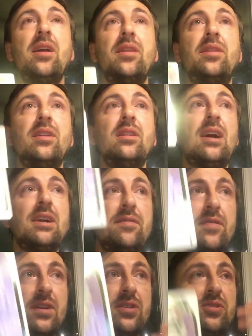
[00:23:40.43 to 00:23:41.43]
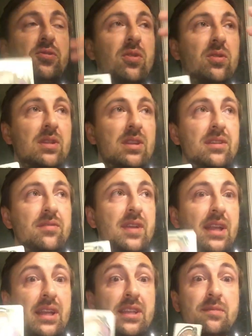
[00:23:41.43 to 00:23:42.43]
the life that you are
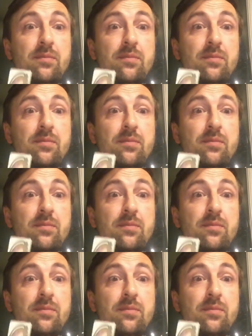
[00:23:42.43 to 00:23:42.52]
living is